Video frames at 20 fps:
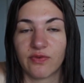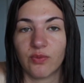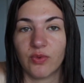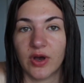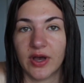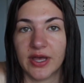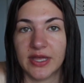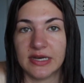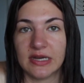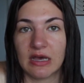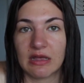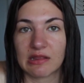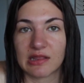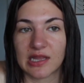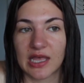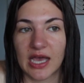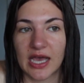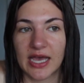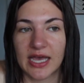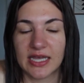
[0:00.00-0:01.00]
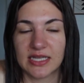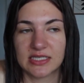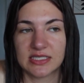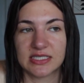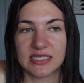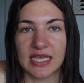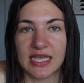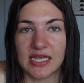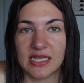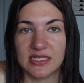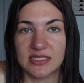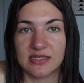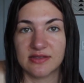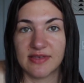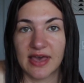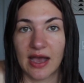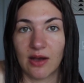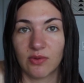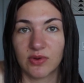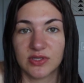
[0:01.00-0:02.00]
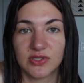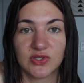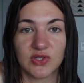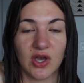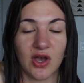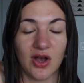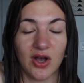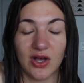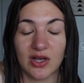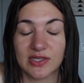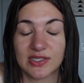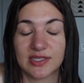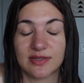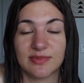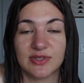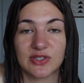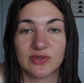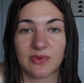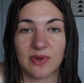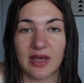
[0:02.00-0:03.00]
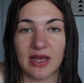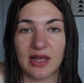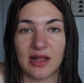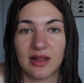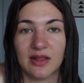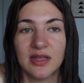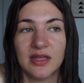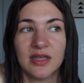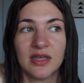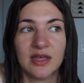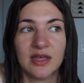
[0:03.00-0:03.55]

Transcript: one a lot and that one's awesome as well.